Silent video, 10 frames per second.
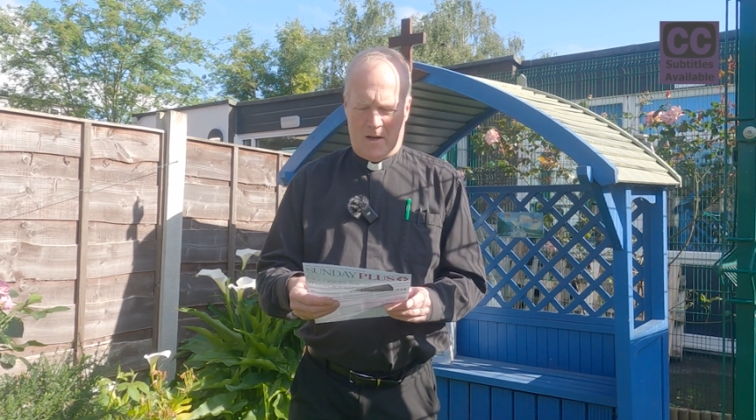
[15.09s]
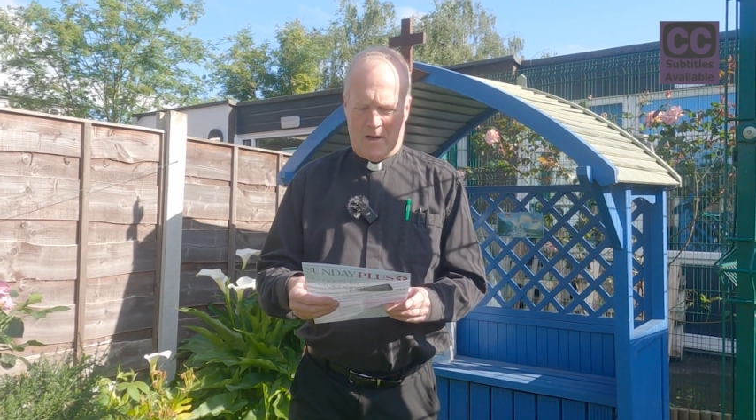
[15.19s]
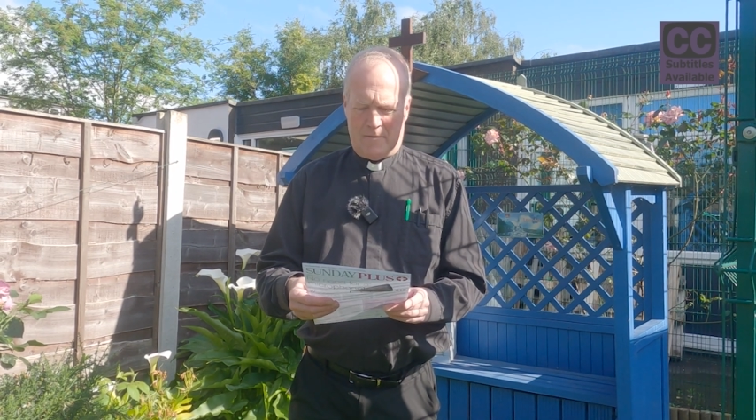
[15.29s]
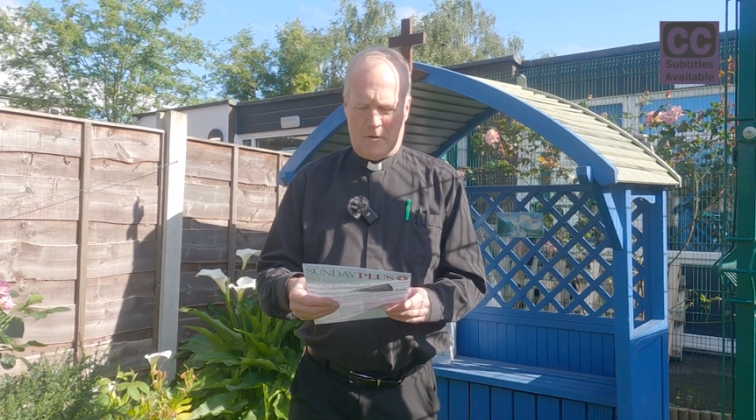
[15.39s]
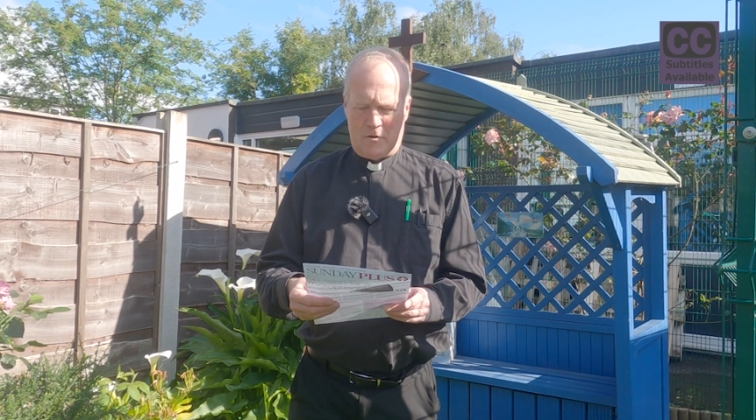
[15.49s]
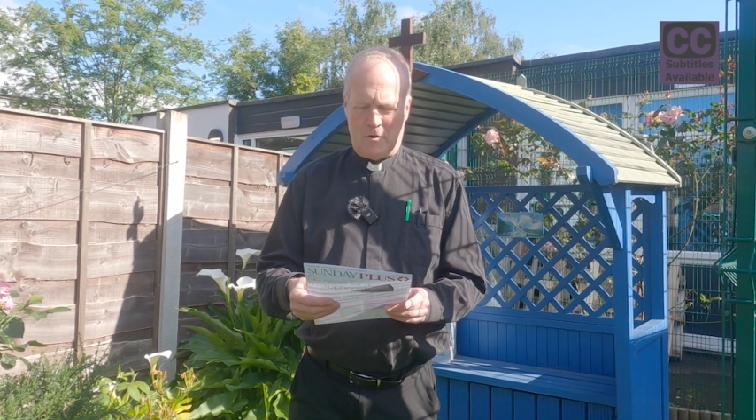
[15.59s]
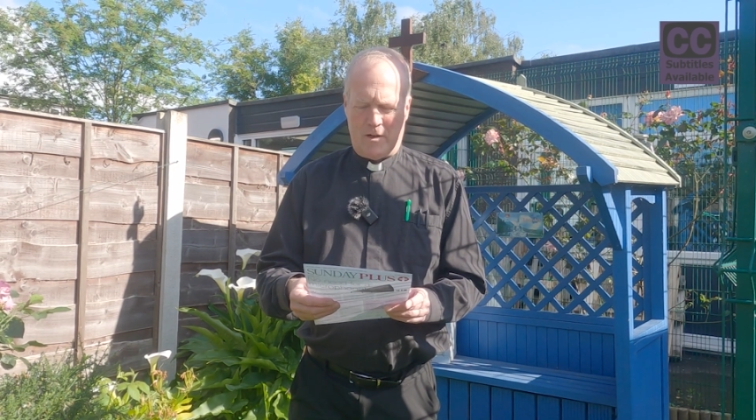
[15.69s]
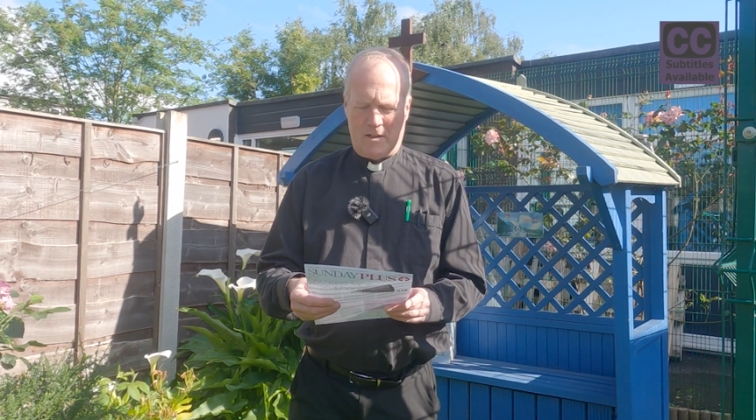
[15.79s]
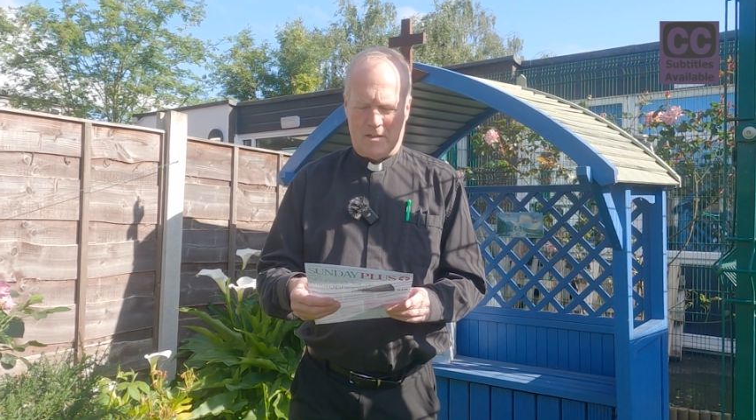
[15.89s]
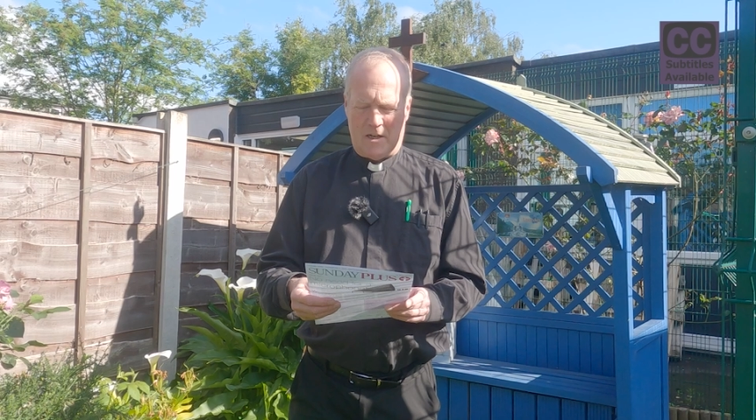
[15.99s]
Our first
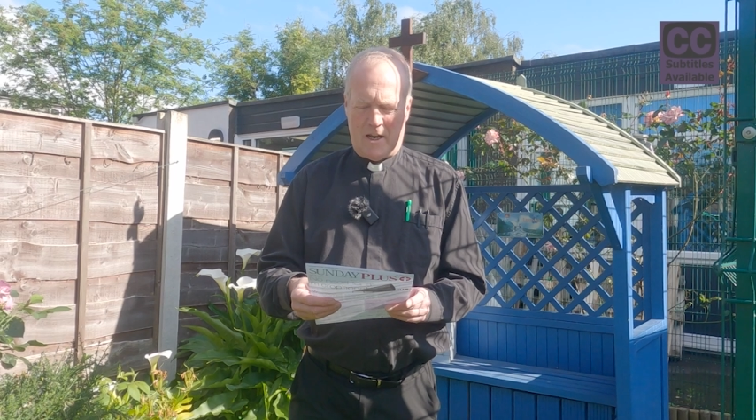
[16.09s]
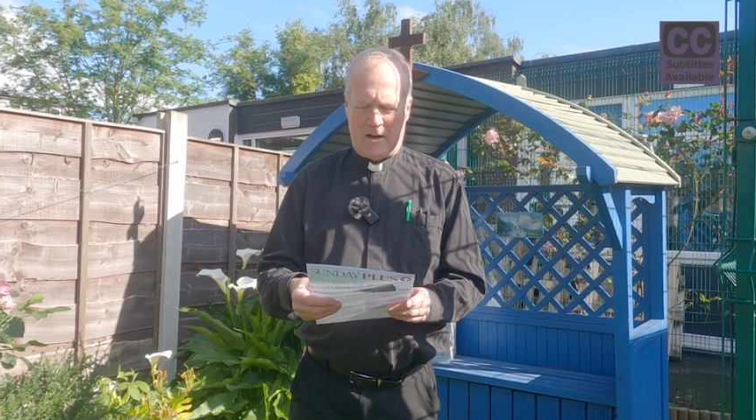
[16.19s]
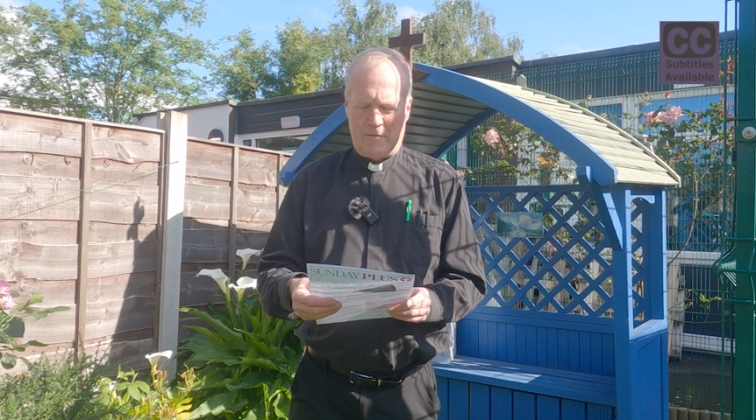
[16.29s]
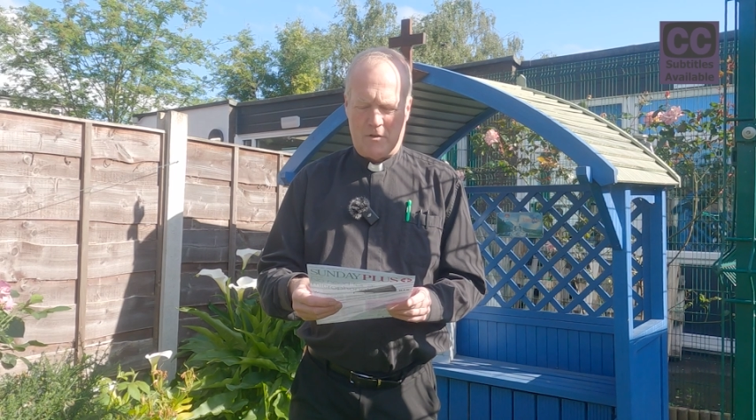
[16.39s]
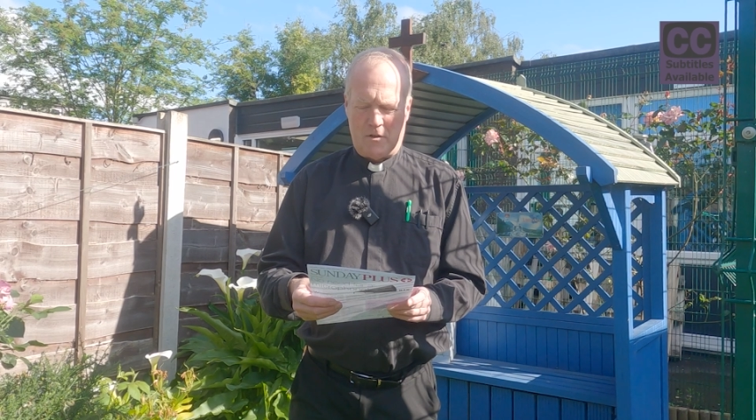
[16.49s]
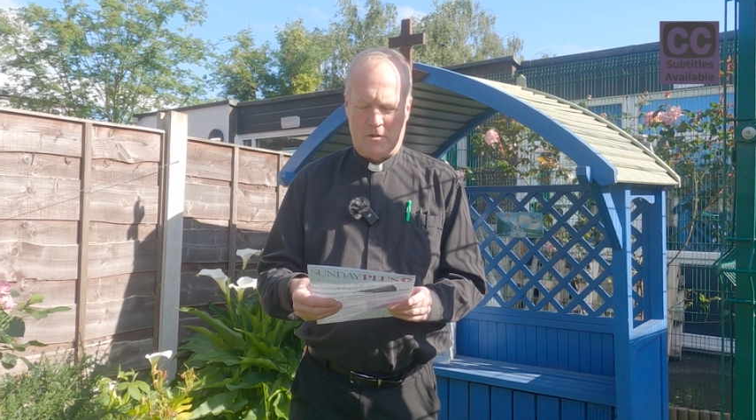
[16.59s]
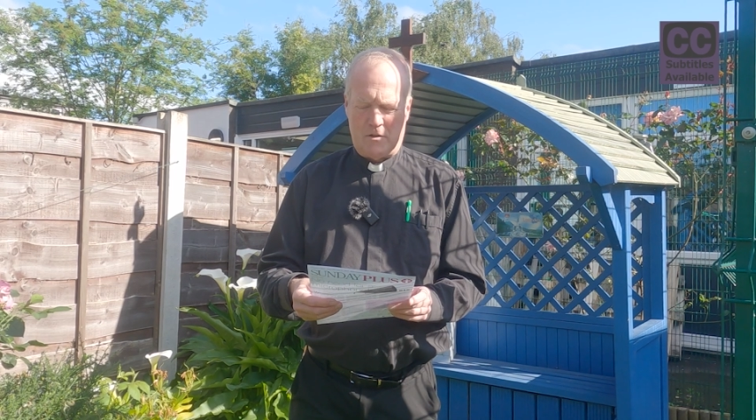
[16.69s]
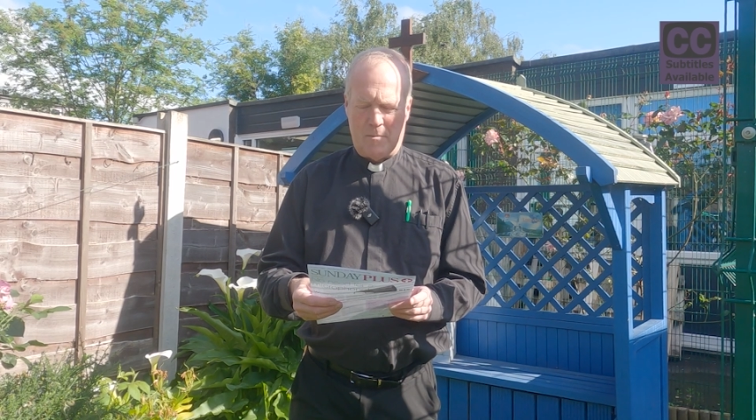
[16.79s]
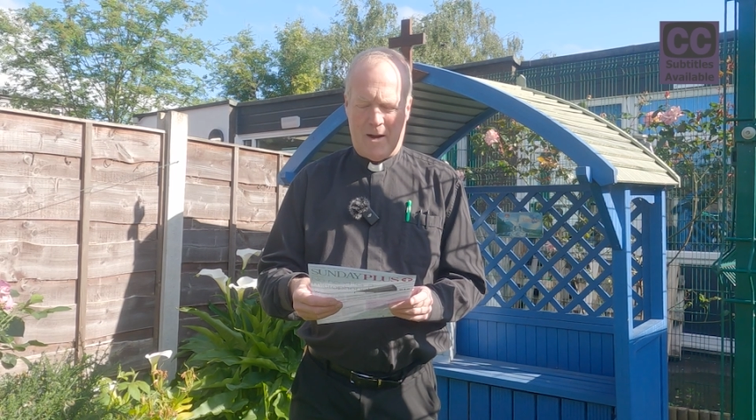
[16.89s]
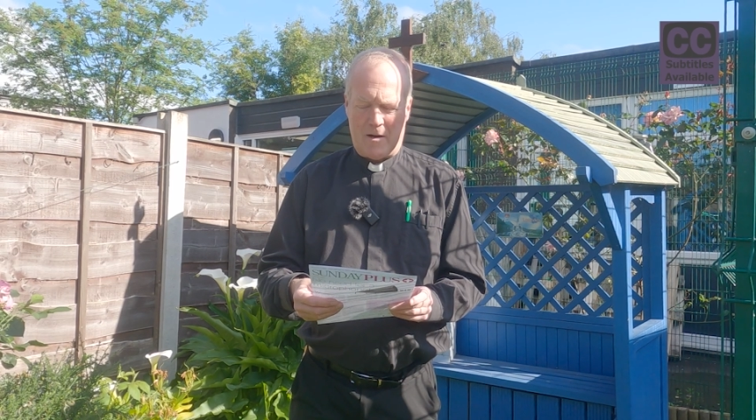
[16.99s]
reading today gives us
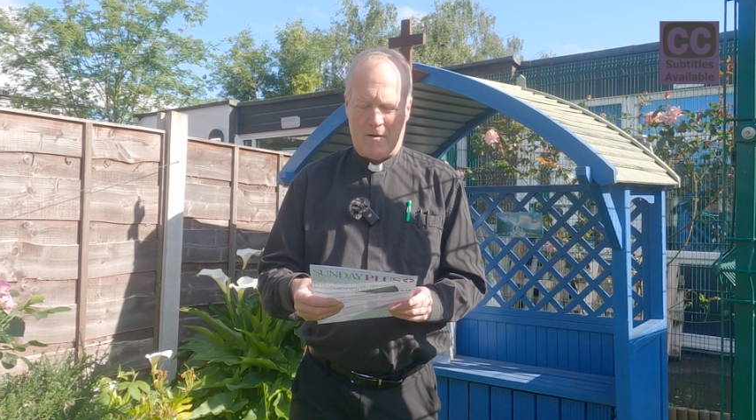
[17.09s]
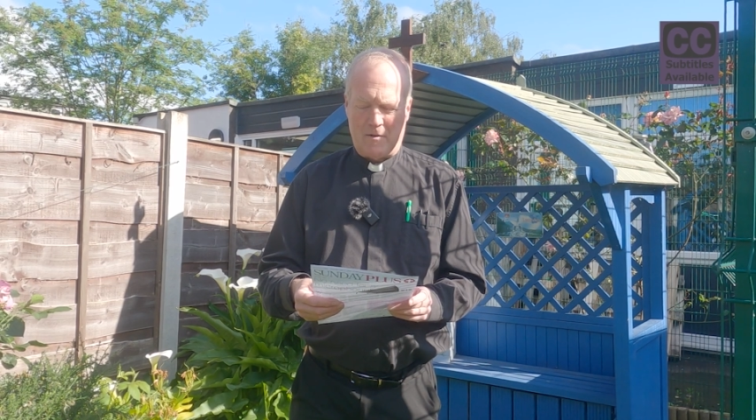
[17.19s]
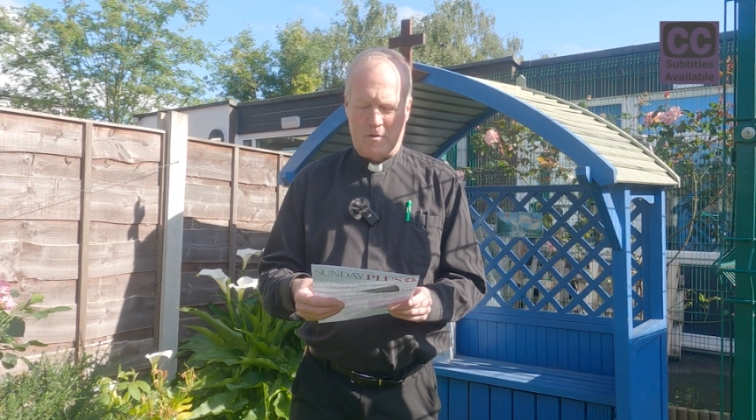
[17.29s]
the background